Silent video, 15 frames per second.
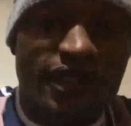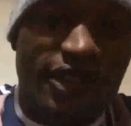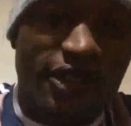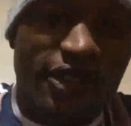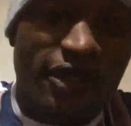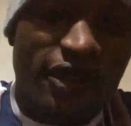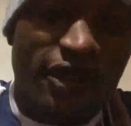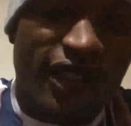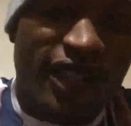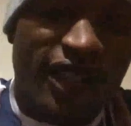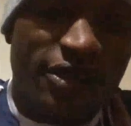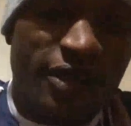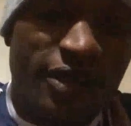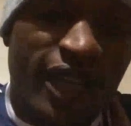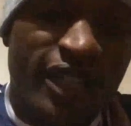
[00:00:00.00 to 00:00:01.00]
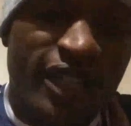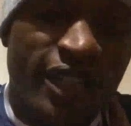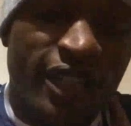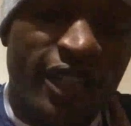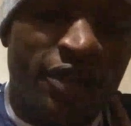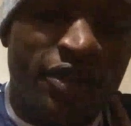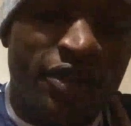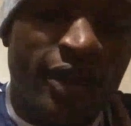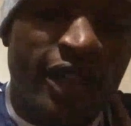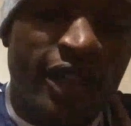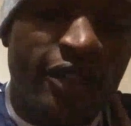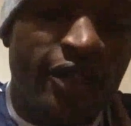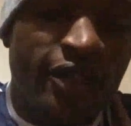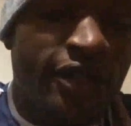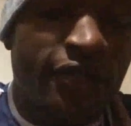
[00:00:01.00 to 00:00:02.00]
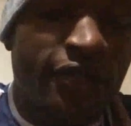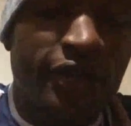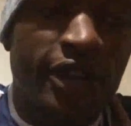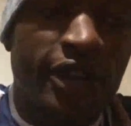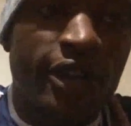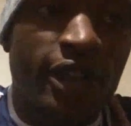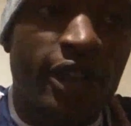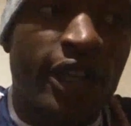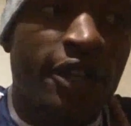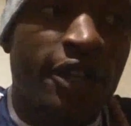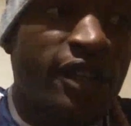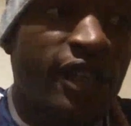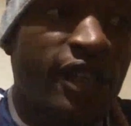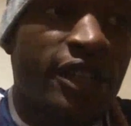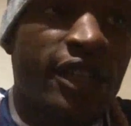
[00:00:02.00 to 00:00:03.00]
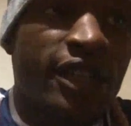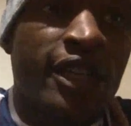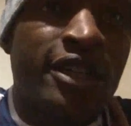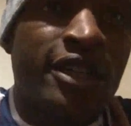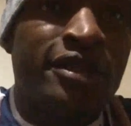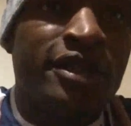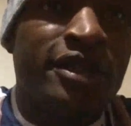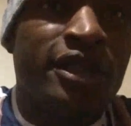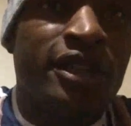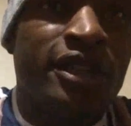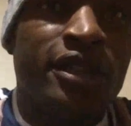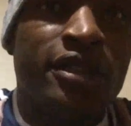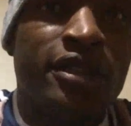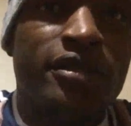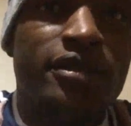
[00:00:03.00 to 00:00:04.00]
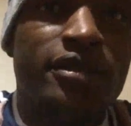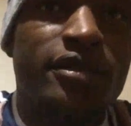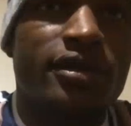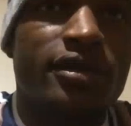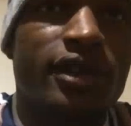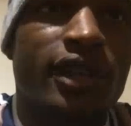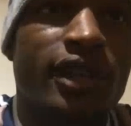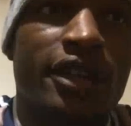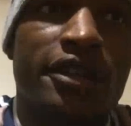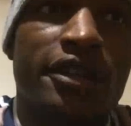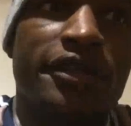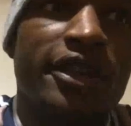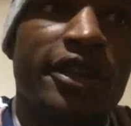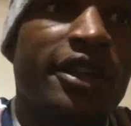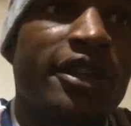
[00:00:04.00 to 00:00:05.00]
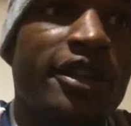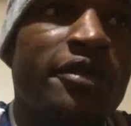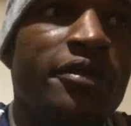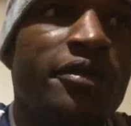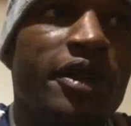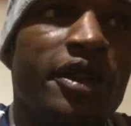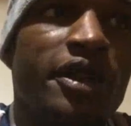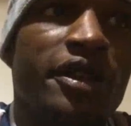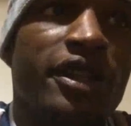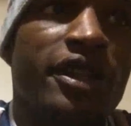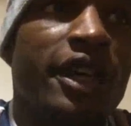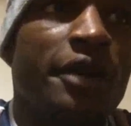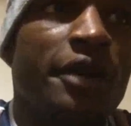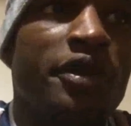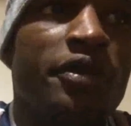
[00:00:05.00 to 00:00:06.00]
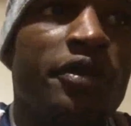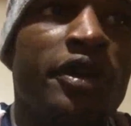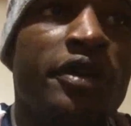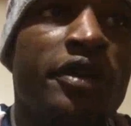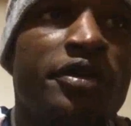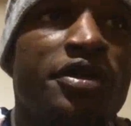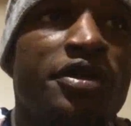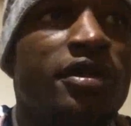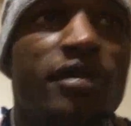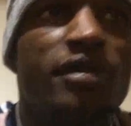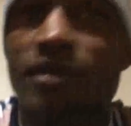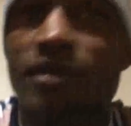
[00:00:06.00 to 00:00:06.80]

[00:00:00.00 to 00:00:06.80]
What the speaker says: so that's what I did. I was working on defending a lot of takedowns, and then I defended him and kept it where